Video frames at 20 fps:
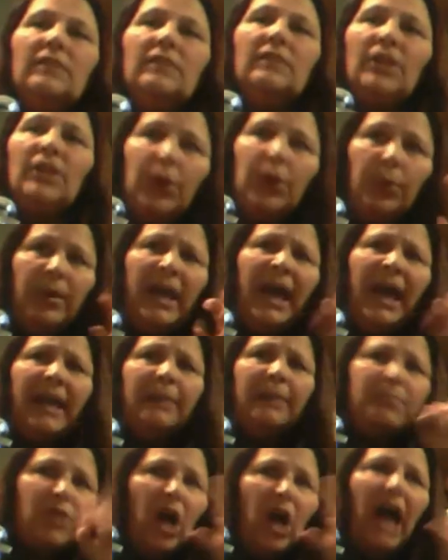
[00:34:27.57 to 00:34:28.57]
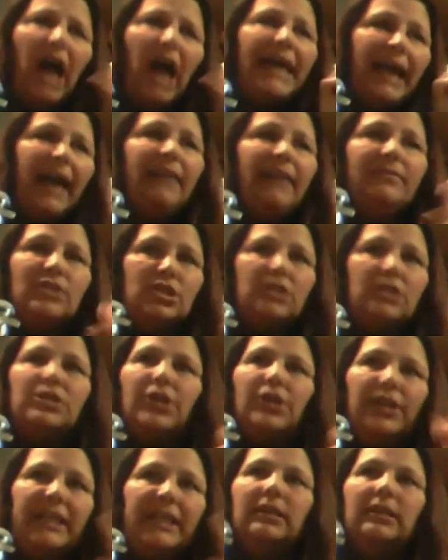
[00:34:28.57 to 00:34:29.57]
He would have had to pry it out of his
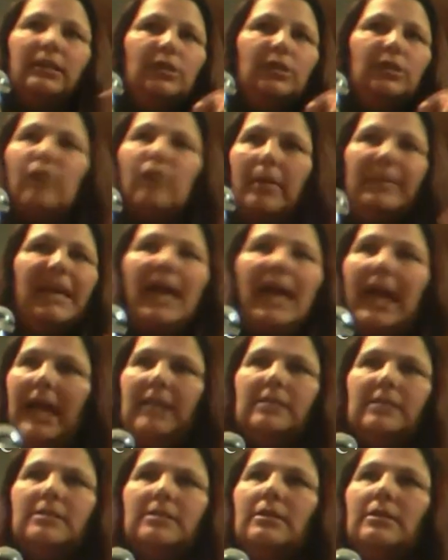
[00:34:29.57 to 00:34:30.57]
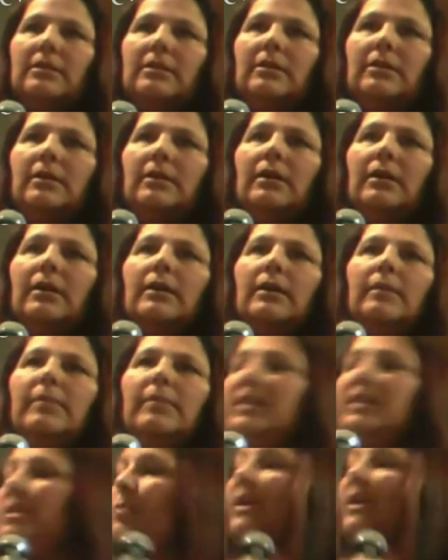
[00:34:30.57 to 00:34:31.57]
dirty little grubby hands,
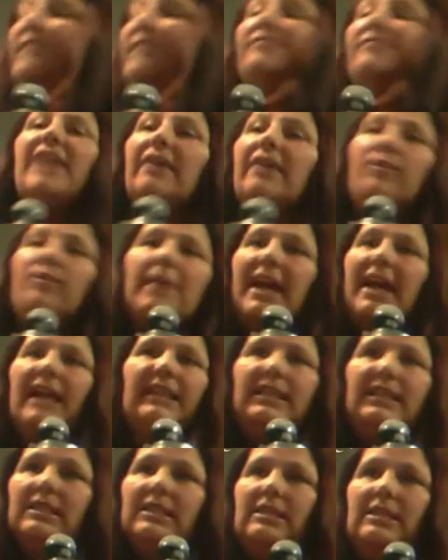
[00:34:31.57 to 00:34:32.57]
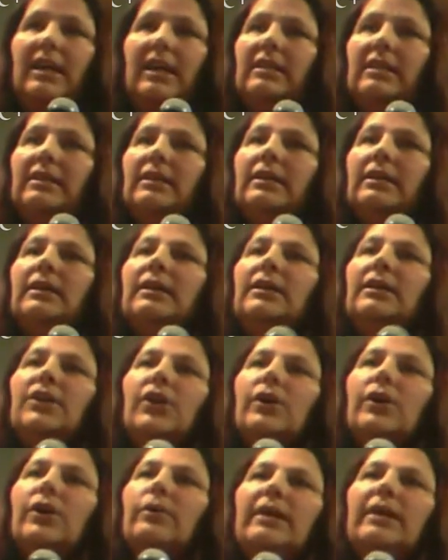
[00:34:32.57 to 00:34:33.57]
because he would have never paid this kid.
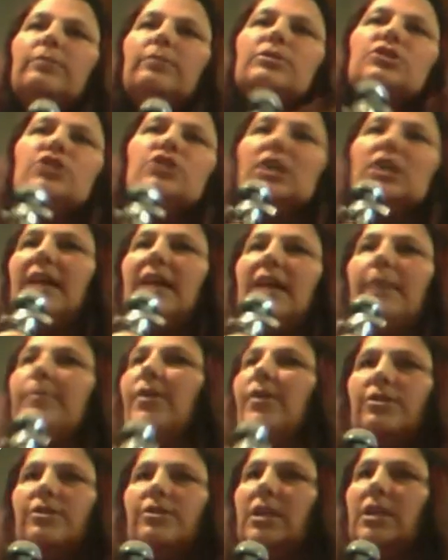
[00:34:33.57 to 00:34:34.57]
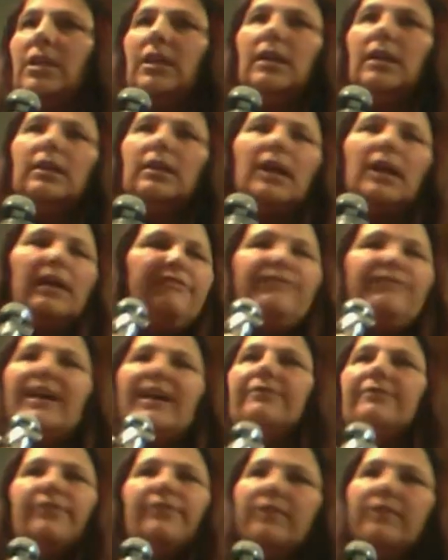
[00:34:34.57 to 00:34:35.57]
He was just that person. He had to
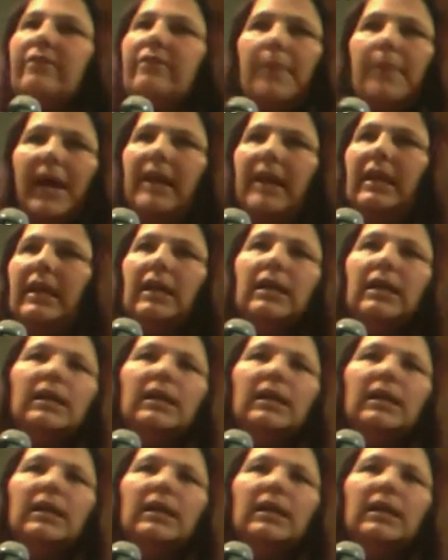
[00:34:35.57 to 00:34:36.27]
fight for every penny.